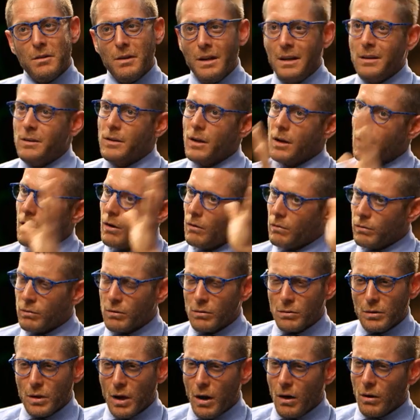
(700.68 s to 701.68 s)
you need to go
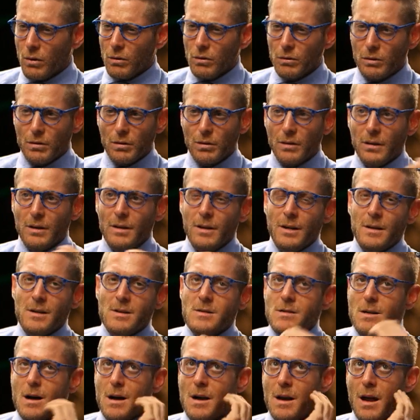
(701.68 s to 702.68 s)
through those,
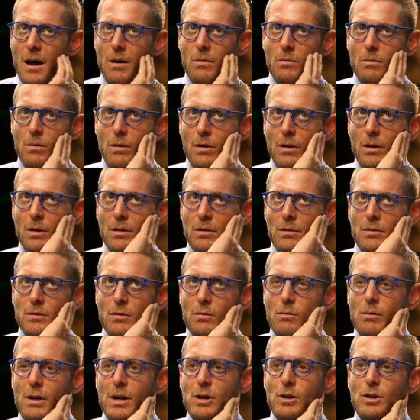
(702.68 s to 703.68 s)
and I
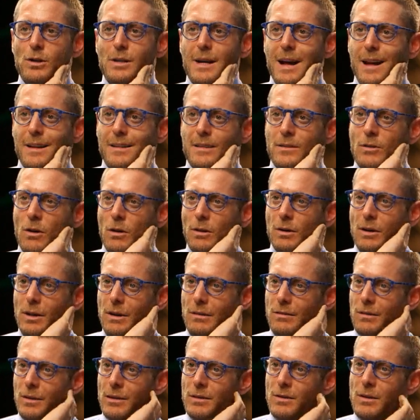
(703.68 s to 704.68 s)
wouldn't wish that not
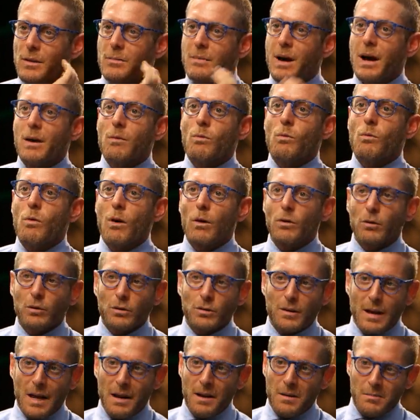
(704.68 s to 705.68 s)
even to my
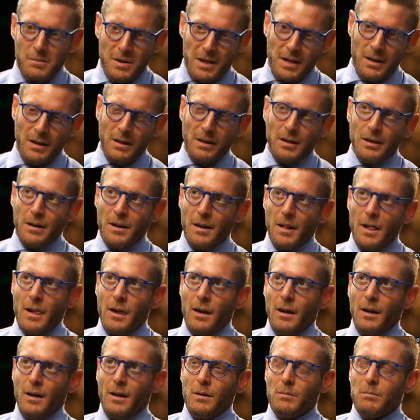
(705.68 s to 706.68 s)
worst enemy.
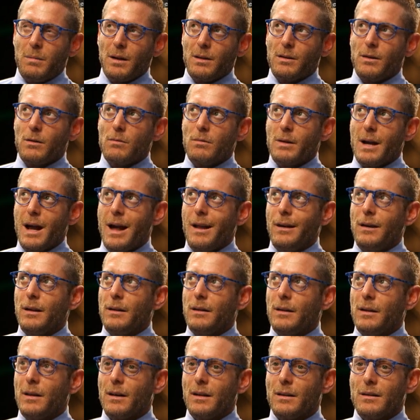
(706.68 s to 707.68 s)
But the
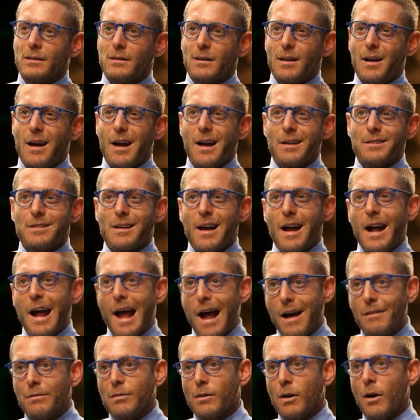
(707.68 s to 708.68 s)
reality is, as I
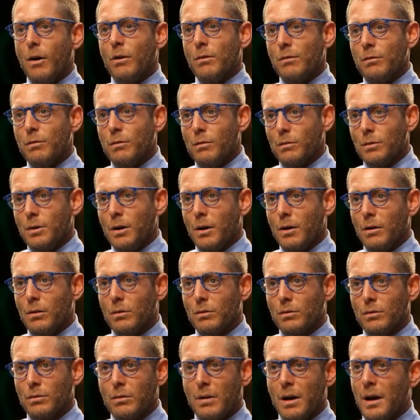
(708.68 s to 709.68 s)
have gone through
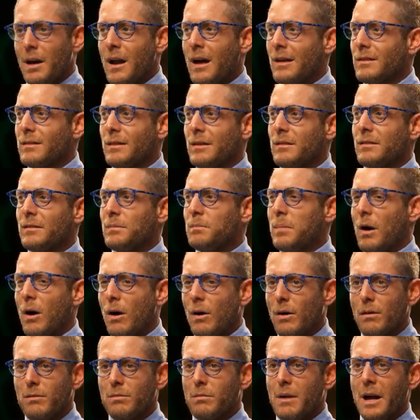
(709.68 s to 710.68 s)
those, and as it's
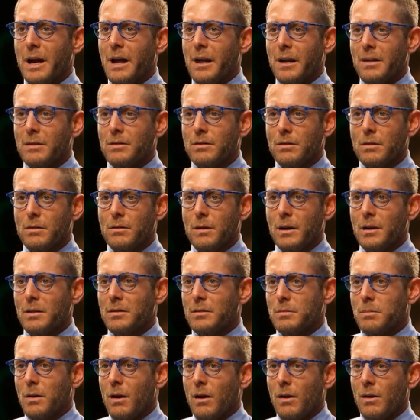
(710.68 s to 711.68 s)
part of my history and
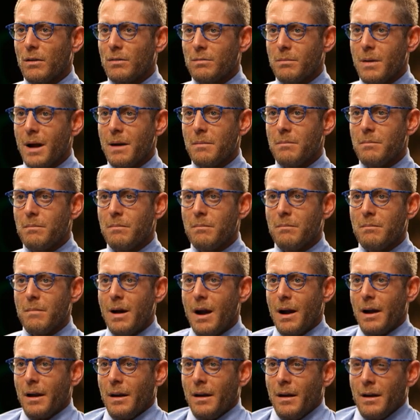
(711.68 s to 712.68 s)
it's part of
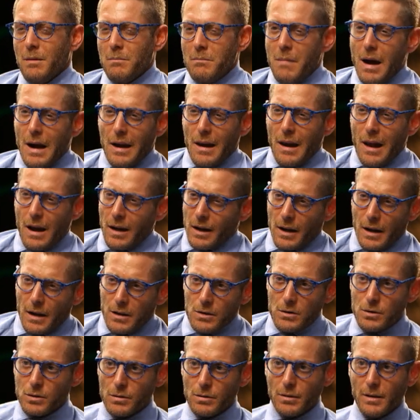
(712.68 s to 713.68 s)
my
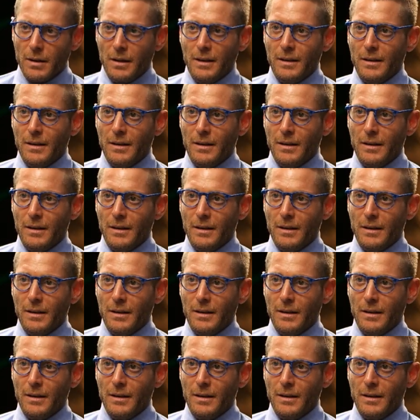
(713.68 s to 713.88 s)
luggage,